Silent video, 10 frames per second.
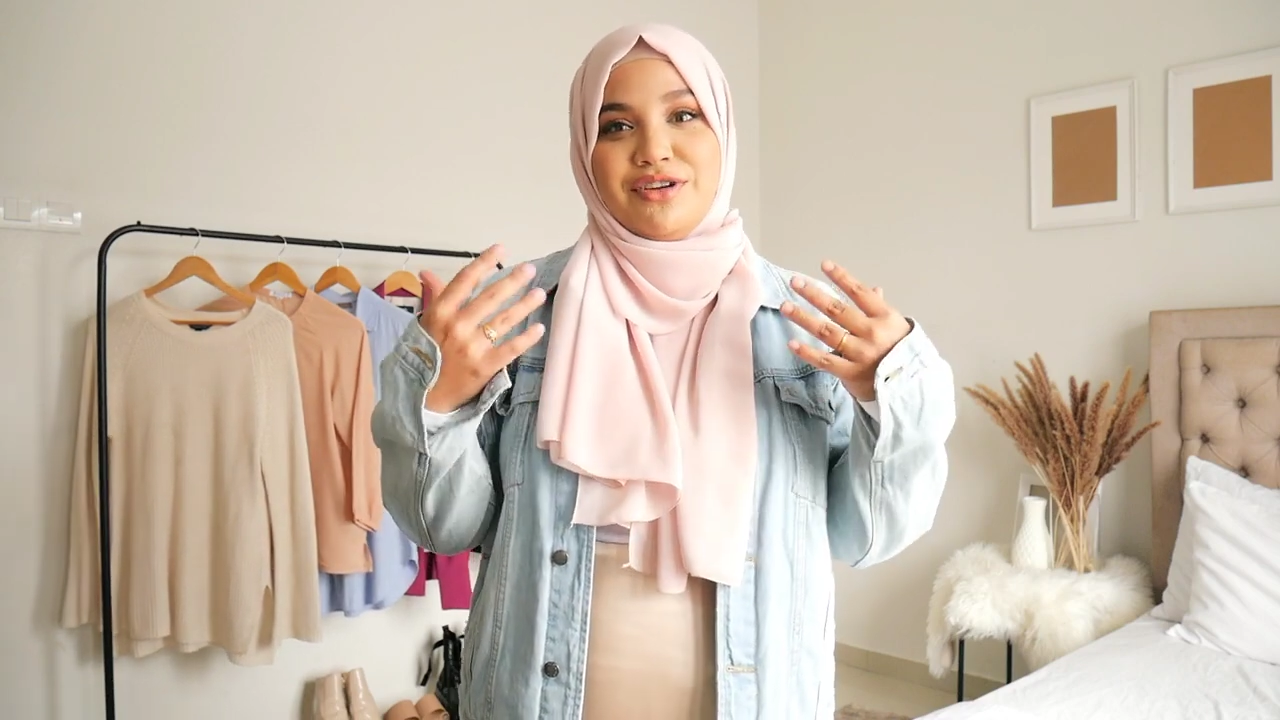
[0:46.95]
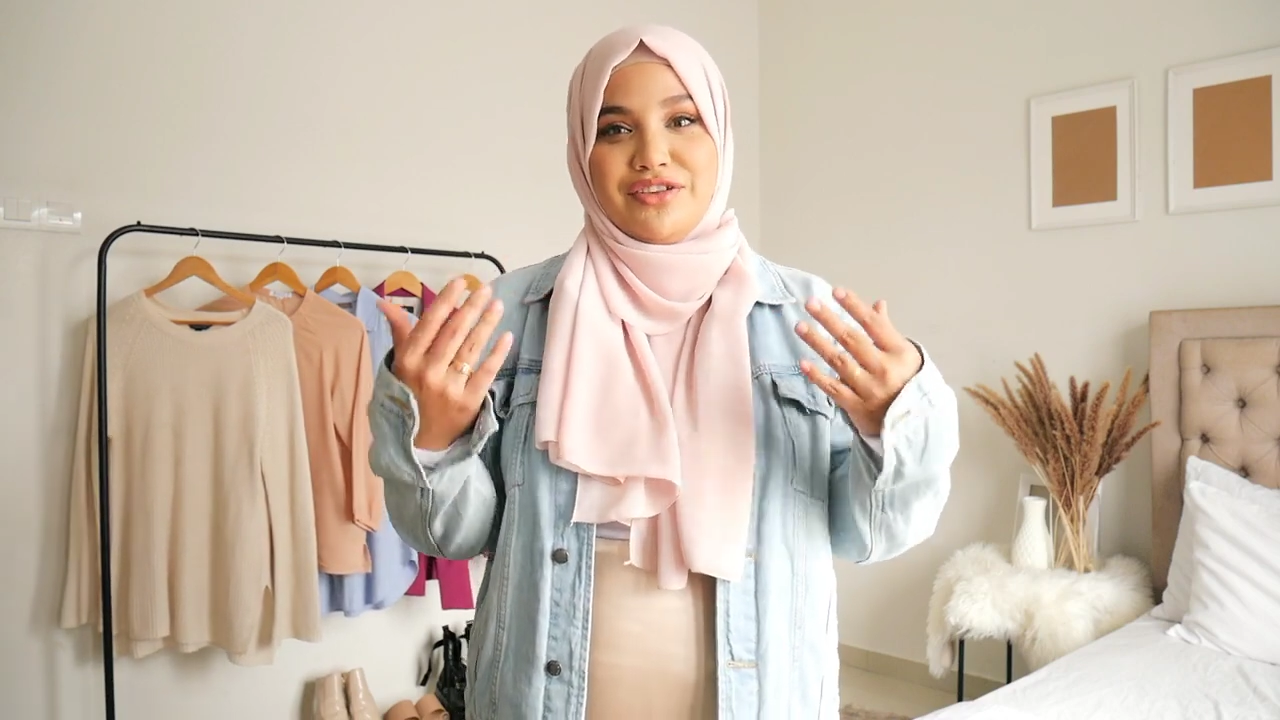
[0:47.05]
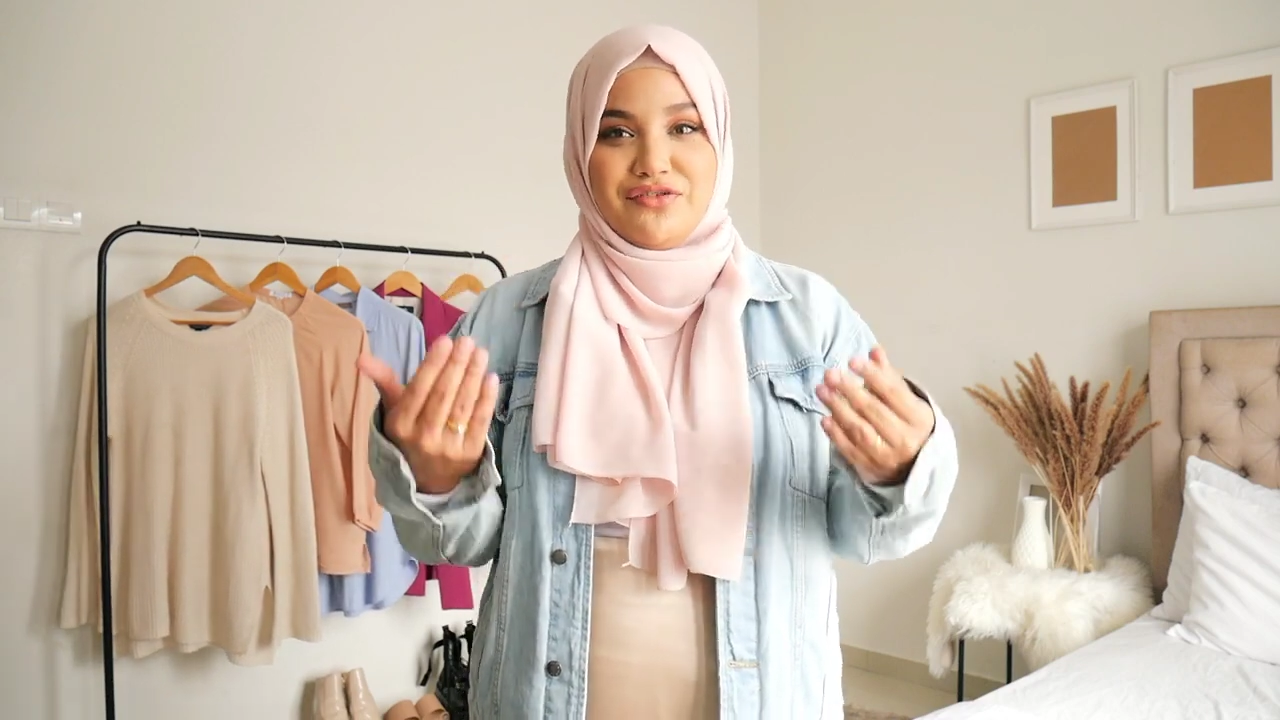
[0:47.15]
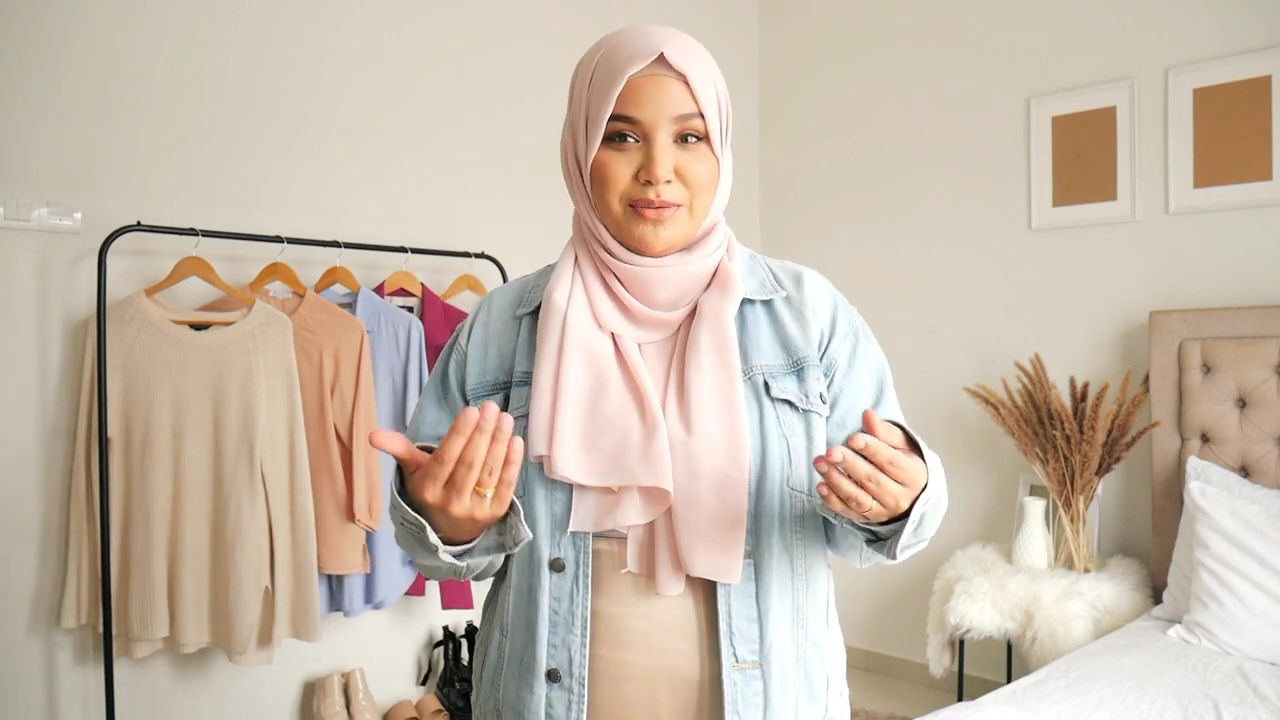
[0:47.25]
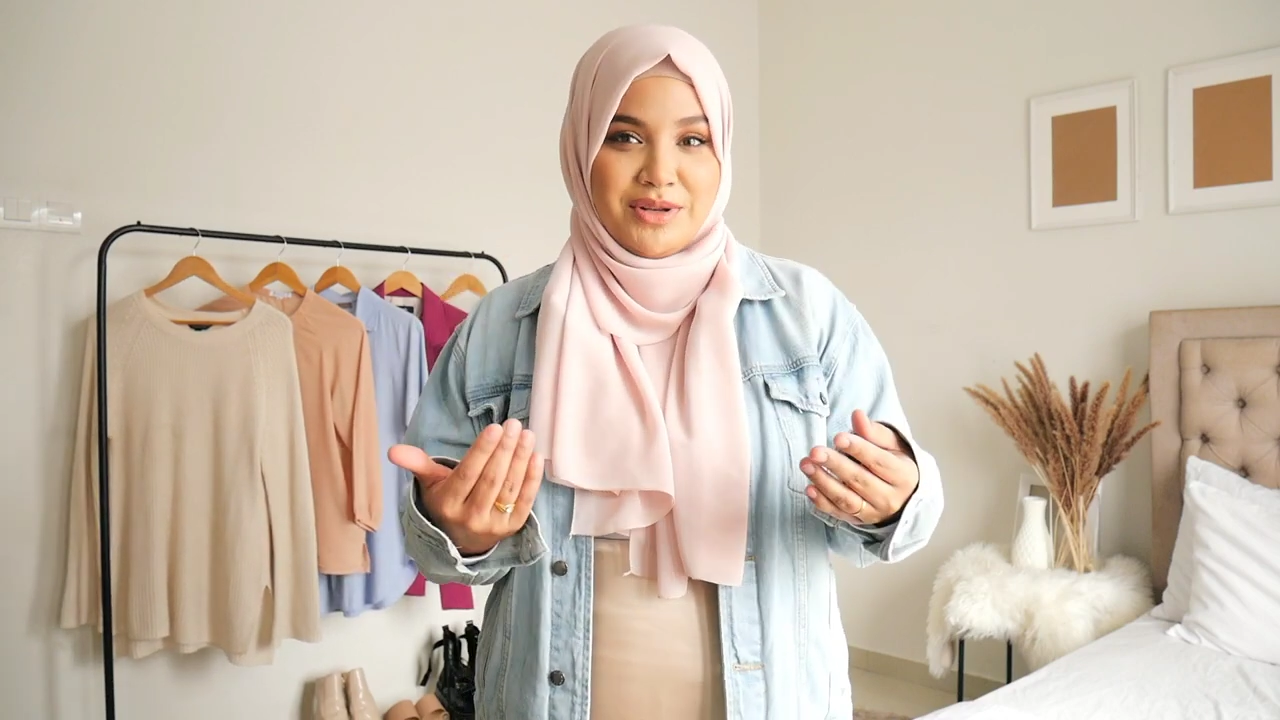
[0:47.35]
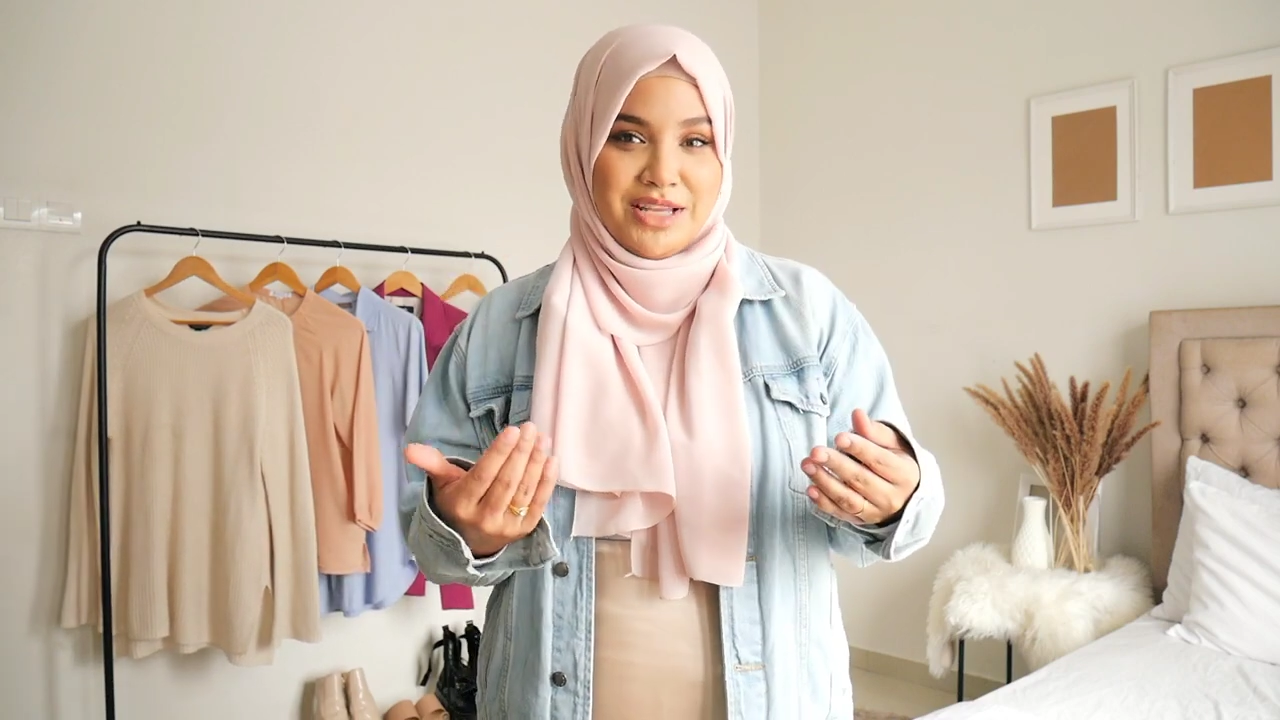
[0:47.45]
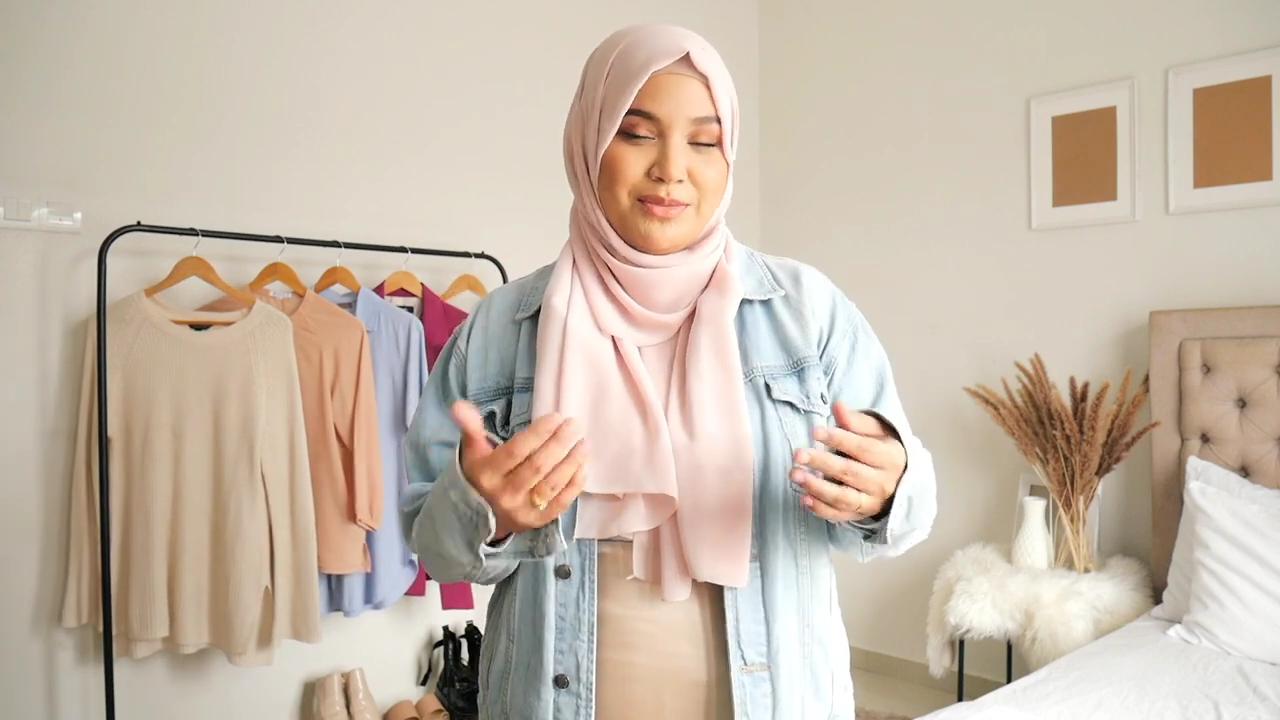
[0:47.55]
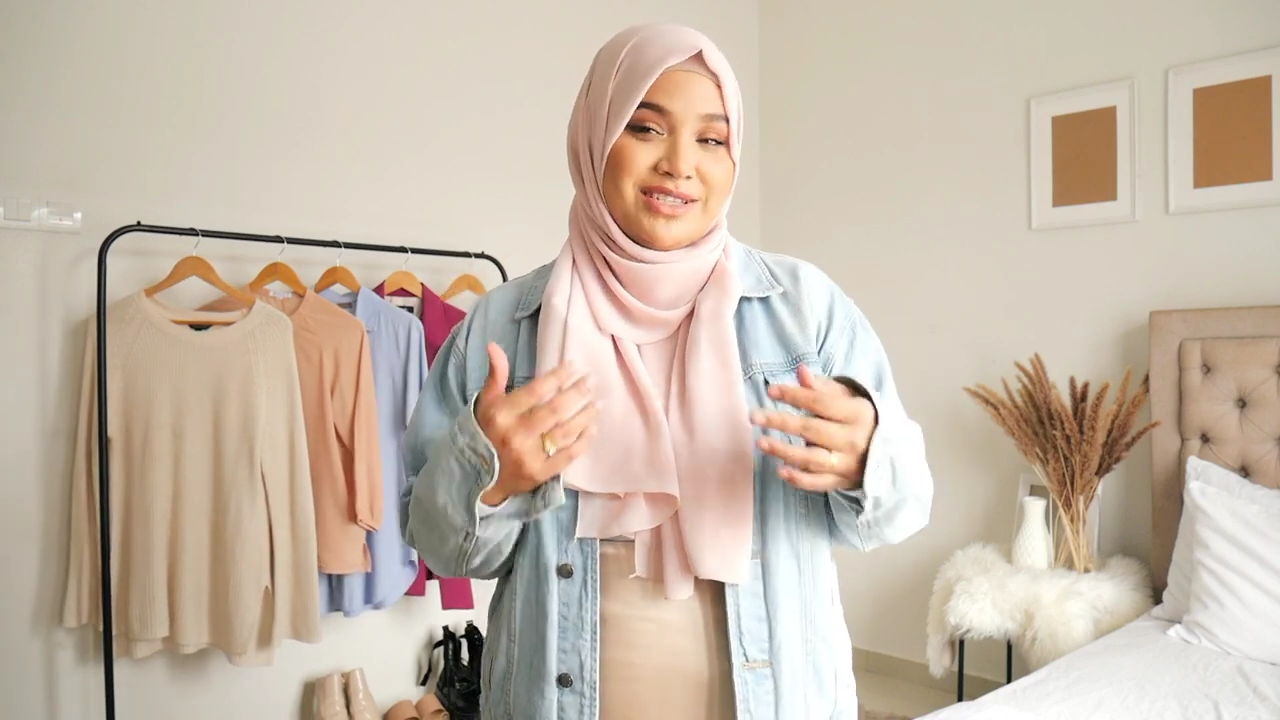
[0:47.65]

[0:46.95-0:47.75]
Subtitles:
really feminine